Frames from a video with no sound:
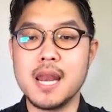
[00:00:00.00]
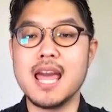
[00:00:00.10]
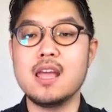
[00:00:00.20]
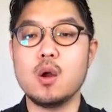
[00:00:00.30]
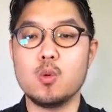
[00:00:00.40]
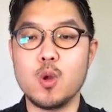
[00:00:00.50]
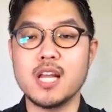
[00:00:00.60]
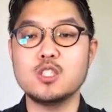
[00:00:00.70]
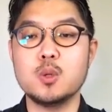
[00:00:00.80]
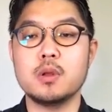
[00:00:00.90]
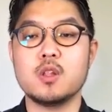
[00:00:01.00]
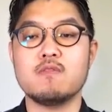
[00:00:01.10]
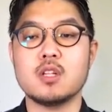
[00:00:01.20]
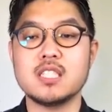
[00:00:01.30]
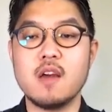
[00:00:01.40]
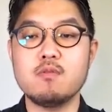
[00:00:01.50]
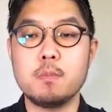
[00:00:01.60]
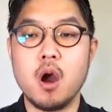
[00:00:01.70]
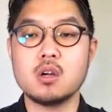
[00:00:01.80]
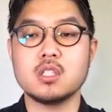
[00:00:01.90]
display arrangement of the
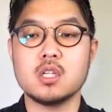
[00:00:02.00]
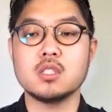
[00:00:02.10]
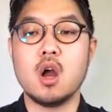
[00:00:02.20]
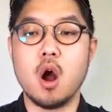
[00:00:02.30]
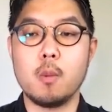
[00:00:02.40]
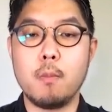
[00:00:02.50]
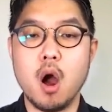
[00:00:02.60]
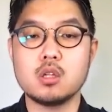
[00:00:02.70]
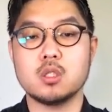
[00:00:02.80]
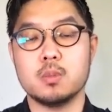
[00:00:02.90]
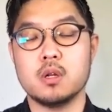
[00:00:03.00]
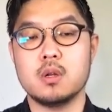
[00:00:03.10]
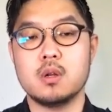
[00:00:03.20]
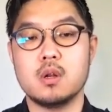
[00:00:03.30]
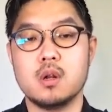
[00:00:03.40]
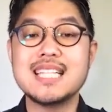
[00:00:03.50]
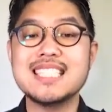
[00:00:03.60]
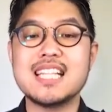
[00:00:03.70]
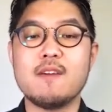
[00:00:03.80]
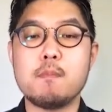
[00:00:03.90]
7 boxes are possible? We
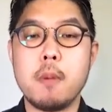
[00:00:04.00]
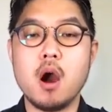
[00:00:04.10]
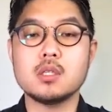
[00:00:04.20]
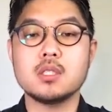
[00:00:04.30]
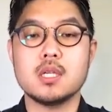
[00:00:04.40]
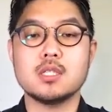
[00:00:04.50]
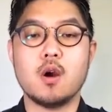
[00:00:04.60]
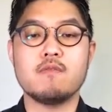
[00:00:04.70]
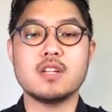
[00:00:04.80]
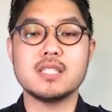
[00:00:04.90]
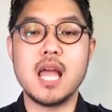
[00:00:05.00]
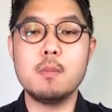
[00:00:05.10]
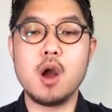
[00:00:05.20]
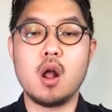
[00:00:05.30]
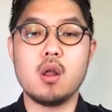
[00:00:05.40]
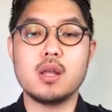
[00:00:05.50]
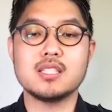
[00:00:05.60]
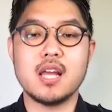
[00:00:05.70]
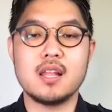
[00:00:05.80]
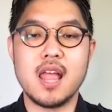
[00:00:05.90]
can see that boxes of the same color
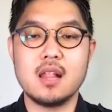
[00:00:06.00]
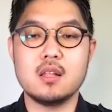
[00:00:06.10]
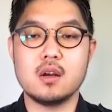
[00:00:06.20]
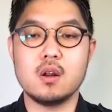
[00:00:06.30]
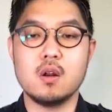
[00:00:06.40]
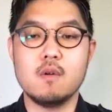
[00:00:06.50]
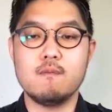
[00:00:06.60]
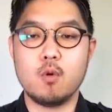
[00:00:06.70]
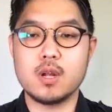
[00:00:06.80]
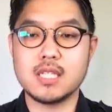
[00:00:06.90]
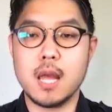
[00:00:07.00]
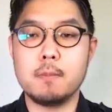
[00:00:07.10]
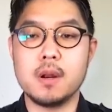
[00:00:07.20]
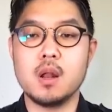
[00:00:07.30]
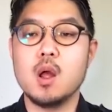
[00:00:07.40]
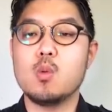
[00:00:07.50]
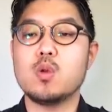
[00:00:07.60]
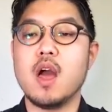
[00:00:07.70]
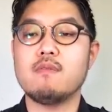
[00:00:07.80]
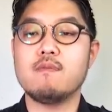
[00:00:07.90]
is identical. For example,
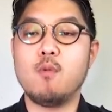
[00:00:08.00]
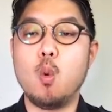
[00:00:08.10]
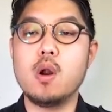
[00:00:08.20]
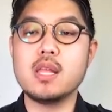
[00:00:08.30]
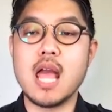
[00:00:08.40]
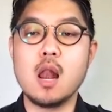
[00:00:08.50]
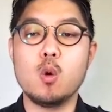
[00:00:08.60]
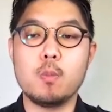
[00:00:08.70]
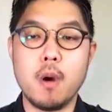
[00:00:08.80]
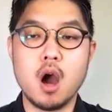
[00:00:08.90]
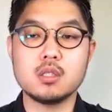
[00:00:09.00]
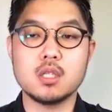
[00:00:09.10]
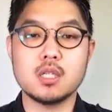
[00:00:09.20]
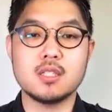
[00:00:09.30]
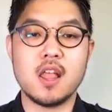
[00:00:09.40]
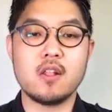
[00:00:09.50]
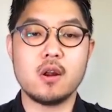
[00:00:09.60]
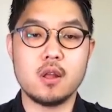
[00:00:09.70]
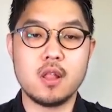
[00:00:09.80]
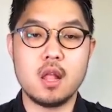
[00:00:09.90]
we have 4 yellow boxes that
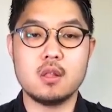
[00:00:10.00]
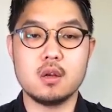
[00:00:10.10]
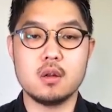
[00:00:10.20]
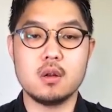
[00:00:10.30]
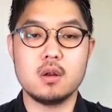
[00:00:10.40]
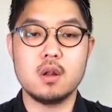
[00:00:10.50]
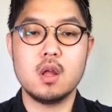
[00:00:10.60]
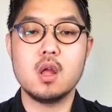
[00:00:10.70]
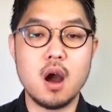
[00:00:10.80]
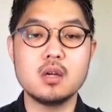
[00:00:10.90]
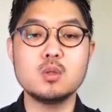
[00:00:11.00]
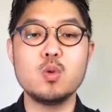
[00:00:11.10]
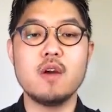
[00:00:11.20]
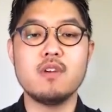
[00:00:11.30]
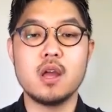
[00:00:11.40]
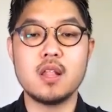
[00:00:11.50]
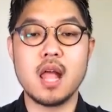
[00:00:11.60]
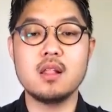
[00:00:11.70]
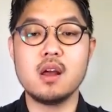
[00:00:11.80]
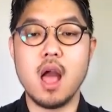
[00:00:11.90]
are identical. Because we have
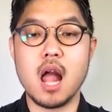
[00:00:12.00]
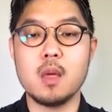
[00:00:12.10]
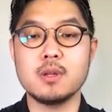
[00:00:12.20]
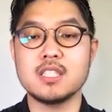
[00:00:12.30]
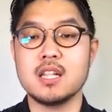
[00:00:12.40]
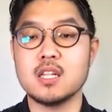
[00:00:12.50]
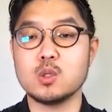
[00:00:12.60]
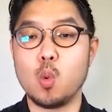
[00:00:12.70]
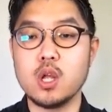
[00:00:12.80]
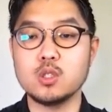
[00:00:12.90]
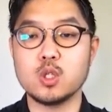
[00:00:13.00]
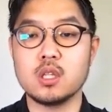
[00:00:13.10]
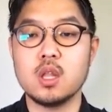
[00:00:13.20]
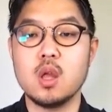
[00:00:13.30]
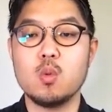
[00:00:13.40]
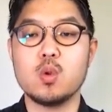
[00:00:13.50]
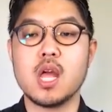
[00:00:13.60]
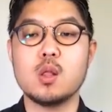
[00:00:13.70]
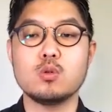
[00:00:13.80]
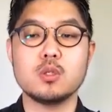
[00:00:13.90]
identical elements in this question, we
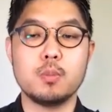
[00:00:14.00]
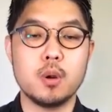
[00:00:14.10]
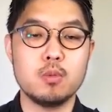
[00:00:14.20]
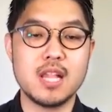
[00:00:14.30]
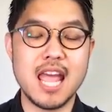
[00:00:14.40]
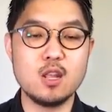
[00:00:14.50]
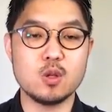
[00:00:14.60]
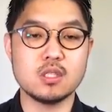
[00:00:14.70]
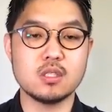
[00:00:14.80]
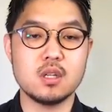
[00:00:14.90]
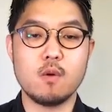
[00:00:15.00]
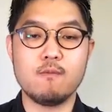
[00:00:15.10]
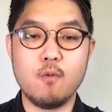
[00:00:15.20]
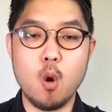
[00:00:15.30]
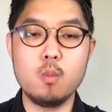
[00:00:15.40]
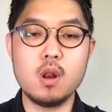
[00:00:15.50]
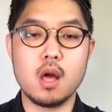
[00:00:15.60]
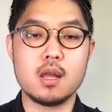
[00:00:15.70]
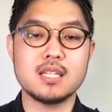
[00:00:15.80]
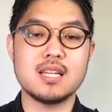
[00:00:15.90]
can use permutation. The
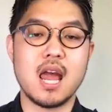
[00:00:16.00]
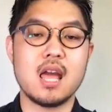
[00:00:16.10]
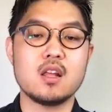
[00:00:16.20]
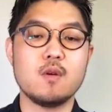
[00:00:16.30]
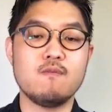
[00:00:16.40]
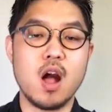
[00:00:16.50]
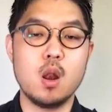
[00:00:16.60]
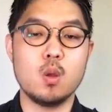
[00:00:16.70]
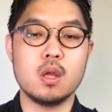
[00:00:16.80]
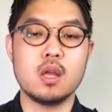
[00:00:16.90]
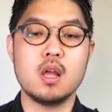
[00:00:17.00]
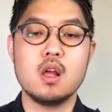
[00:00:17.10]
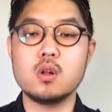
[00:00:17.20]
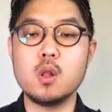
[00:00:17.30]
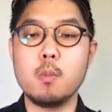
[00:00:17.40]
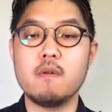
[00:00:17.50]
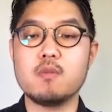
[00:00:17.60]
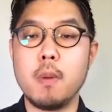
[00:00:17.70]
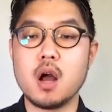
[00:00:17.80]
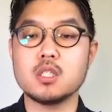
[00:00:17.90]
formula is like the following. Total number
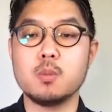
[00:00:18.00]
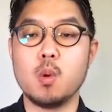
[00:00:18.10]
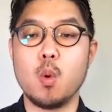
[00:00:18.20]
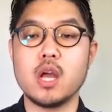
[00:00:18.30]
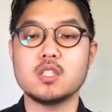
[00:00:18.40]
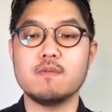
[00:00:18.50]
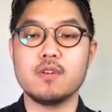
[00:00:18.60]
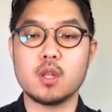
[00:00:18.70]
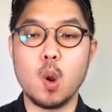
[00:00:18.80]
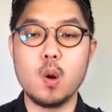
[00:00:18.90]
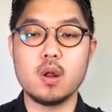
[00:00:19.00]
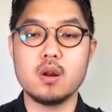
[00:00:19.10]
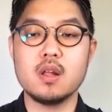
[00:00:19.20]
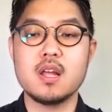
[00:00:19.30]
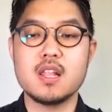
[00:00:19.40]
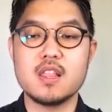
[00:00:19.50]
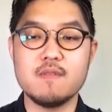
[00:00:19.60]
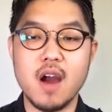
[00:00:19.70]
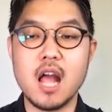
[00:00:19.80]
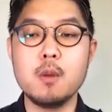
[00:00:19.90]
of possible ways of factorial
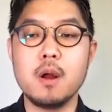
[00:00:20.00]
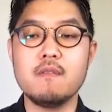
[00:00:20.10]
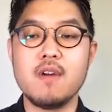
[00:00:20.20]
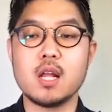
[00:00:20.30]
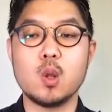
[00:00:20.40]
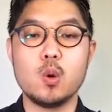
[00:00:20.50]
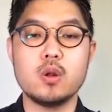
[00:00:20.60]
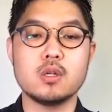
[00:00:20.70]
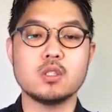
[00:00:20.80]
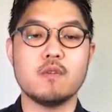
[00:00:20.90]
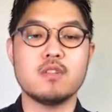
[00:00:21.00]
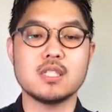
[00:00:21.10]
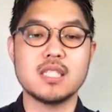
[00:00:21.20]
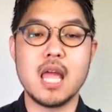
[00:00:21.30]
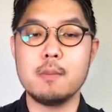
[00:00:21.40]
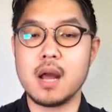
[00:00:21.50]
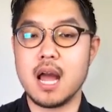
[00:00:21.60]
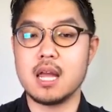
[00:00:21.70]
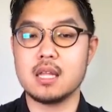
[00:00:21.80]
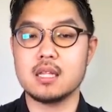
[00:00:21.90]
divided by factorials of the same
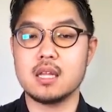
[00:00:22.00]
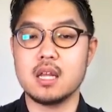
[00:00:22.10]
kind.